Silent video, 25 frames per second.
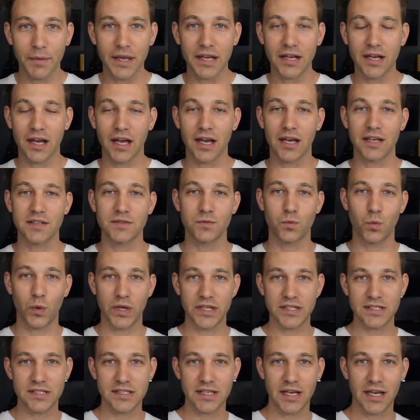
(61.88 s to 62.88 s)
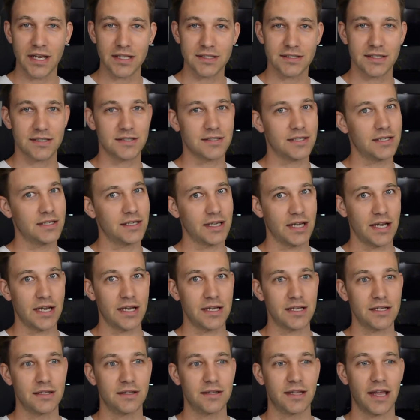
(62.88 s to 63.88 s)
because Wednesdays is the
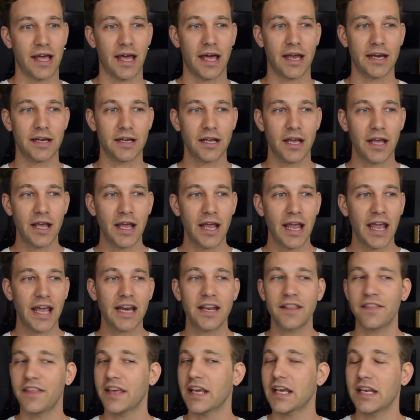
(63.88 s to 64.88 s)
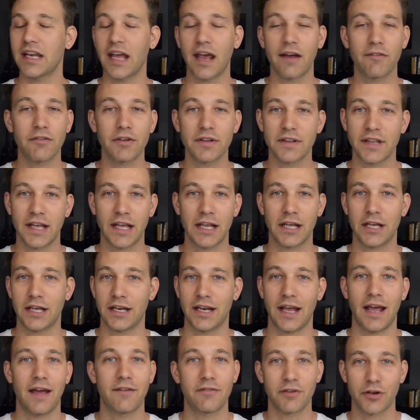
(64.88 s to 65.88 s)
day that anything and everything
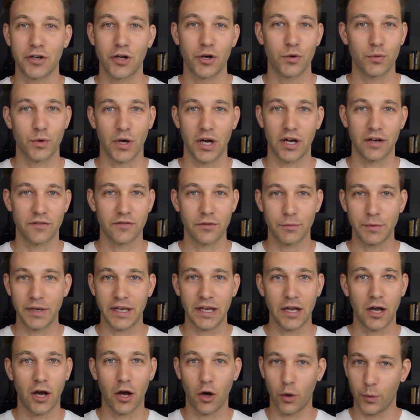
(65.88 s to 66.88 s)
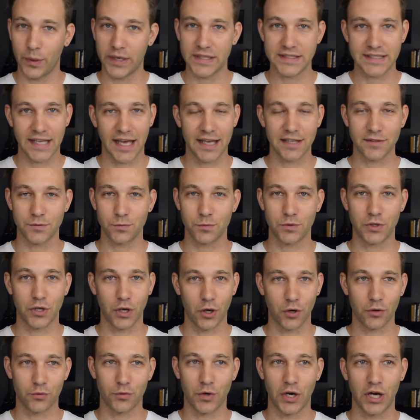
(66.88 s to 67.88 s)
can ever go wrong for me always has
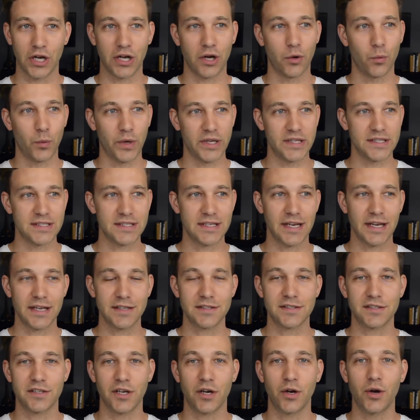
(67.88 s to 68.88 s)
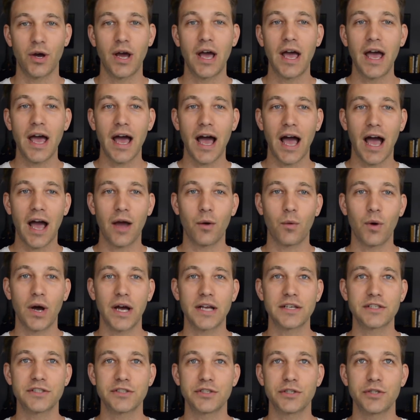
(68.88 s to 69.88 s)
gone wrong on Wednesdays. So I
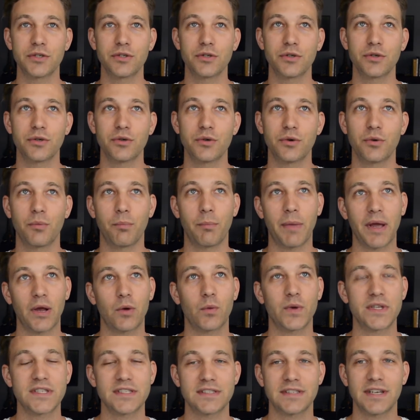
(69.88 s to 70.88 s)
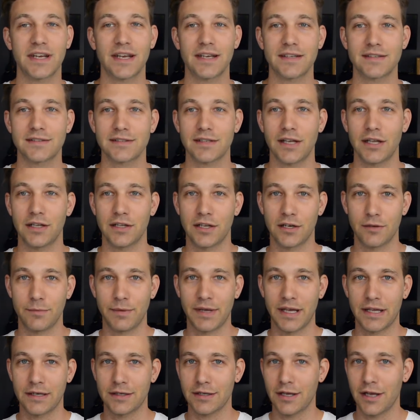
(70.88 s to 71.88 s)
want to make Wednesdays a little
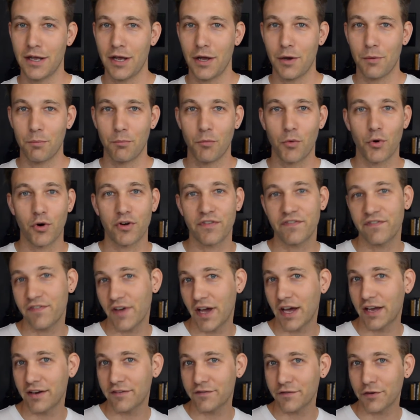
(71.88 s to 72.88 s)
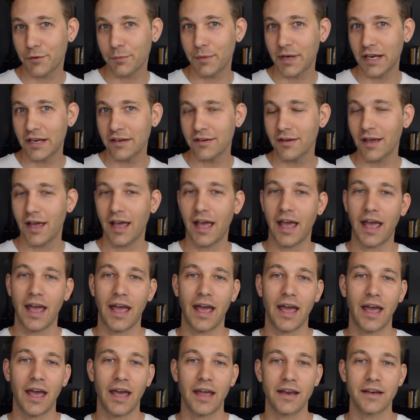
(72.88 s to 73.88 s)
bit more fun for me
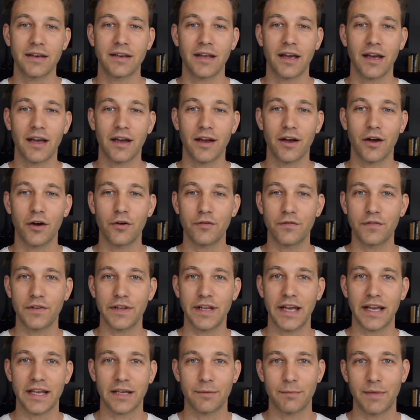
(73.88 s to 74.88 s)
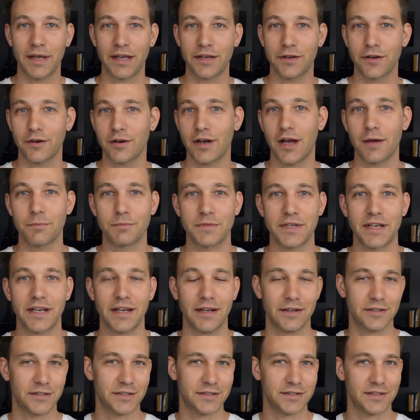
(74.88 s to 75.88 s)
and uh, hopefully I can make your hump
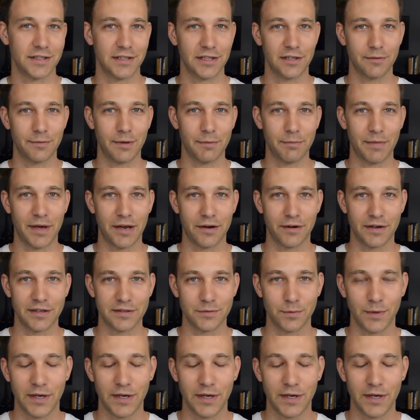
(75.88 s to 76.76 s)
day just a little bit better as